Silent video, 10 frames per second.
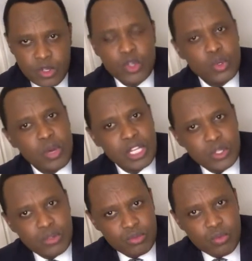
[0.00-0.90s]
to do
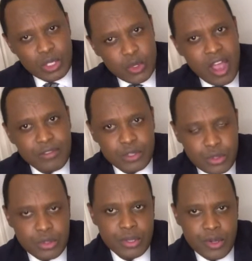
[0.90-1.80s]
what you have to
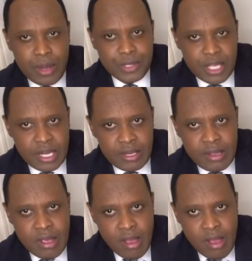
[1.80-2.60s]
do. You know what I'm saying?